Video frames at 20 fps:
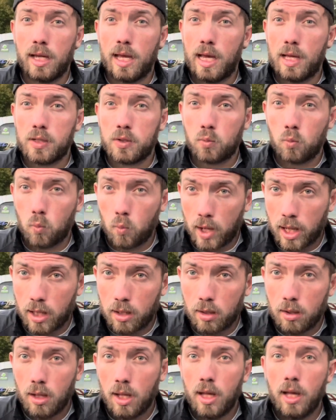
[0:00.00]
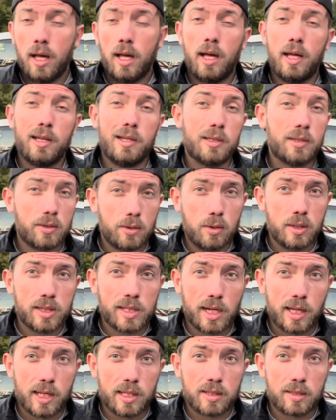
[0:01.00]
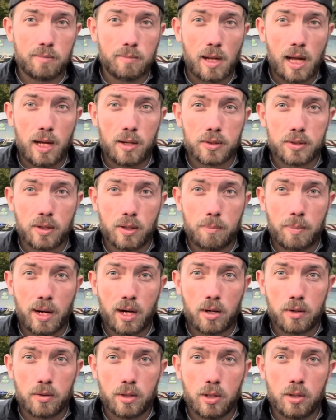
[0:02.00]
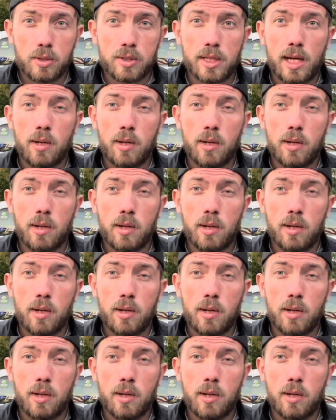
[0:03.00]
as well. And as soon as I get some miles on a pair of those,